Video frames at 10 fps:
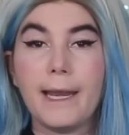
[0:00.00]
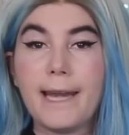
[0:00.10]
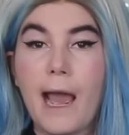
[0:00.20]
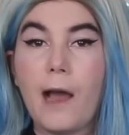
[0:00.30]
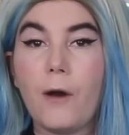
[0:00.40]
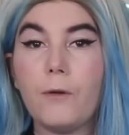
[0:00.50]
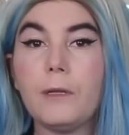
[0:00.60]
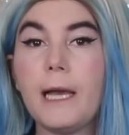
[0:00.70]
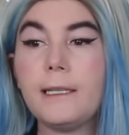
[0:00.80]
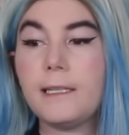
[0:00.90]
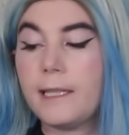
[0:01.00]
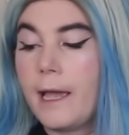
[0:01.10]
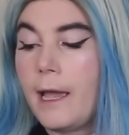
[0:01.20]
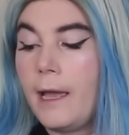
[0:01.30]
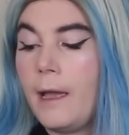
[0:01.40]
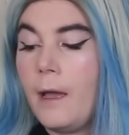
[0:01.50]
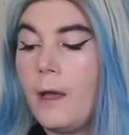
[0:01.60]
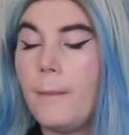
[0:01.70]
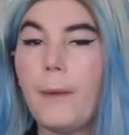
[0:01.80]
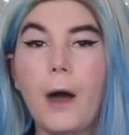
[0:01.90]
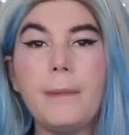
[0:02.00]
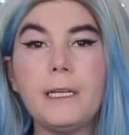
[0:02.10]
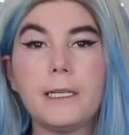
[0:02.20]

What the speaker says: let's say Bobbi